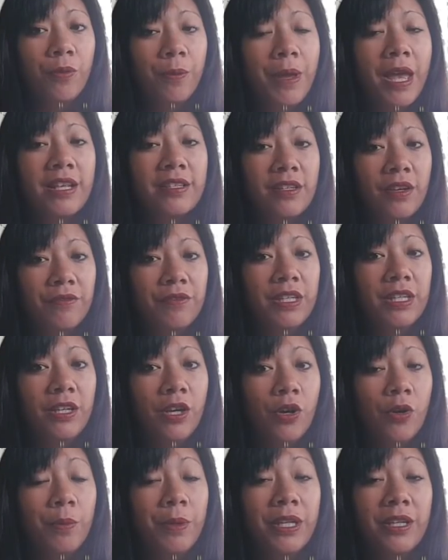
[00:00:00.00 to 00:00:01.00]
the mask of
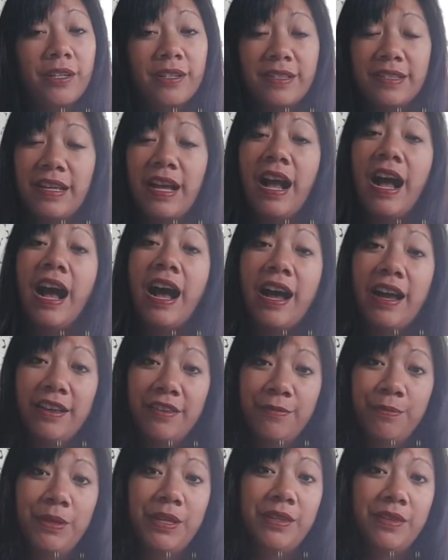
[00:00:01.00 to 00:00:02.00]
ego because
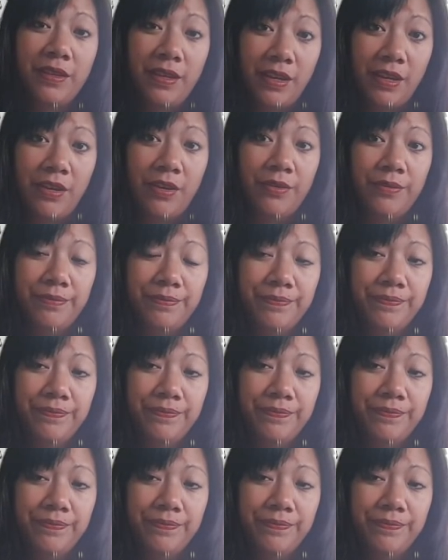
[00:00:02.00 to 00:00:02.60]
I've been there.